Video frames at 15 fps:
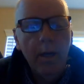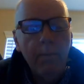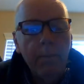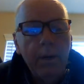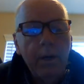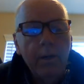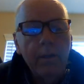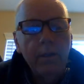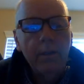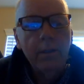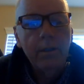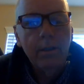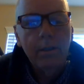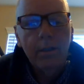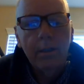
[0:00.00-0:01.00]
about
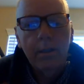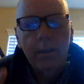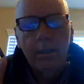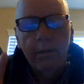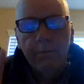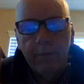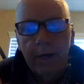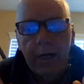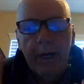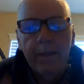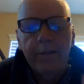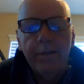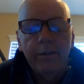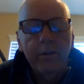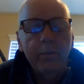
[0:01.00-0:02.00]
the
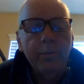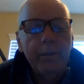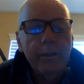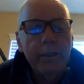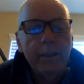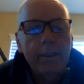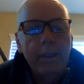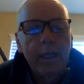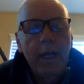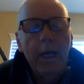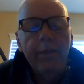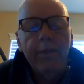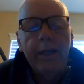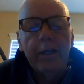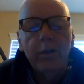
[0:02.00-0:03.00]
Leviathan spirit,
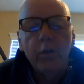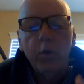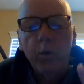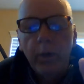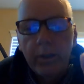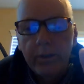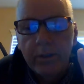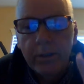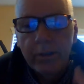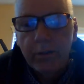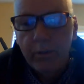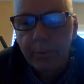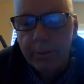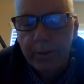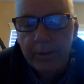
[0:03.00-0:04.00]
that twisted
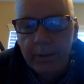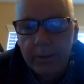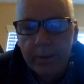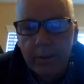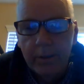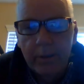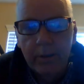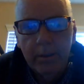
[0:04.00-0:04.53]
spirit.